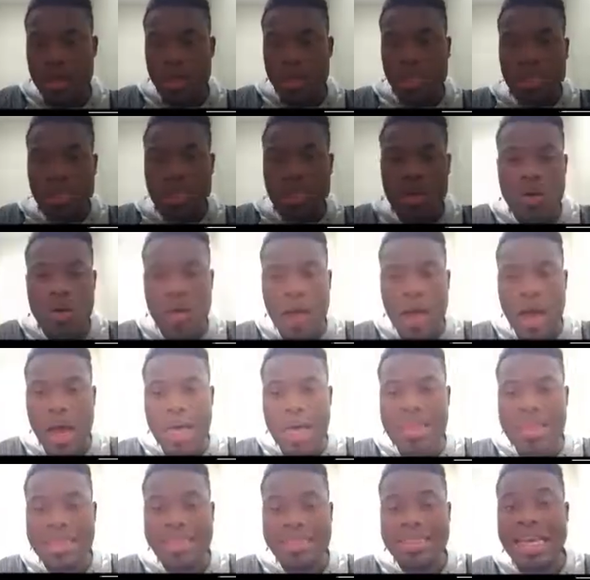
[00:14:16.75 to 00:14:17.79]
So
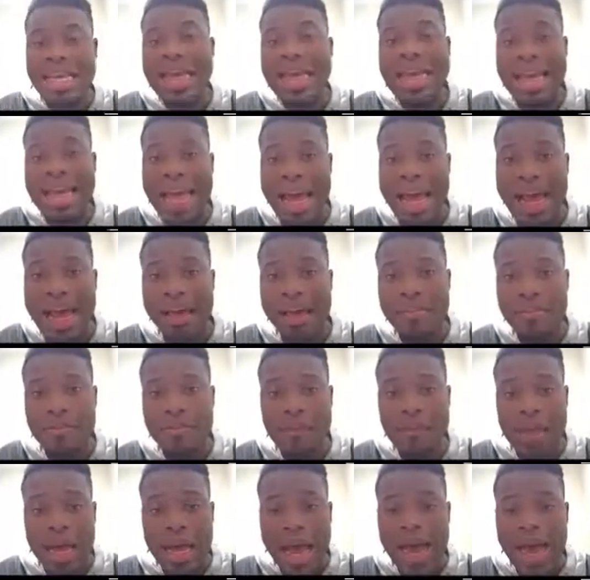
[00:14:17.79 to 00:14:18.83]
the second half,
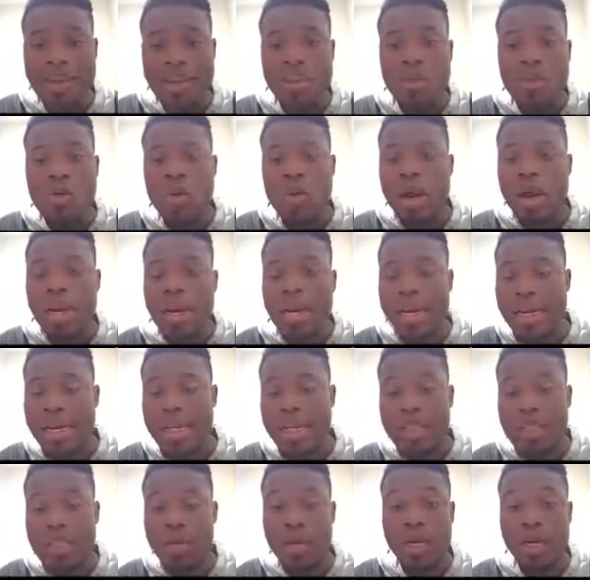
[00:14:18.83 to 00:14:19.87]
I don't want
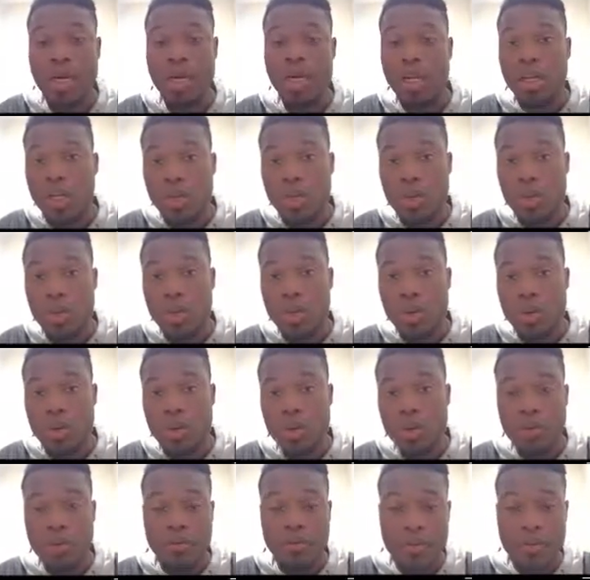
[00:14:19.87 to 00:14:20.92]
it to include
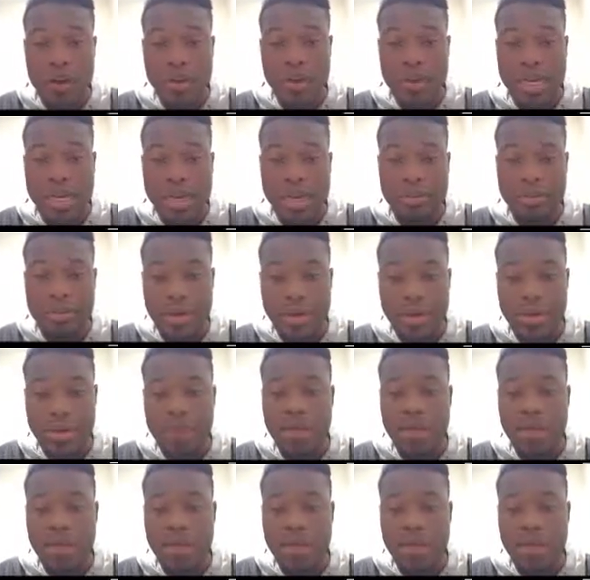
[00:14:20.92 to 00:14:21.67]
the first half, right?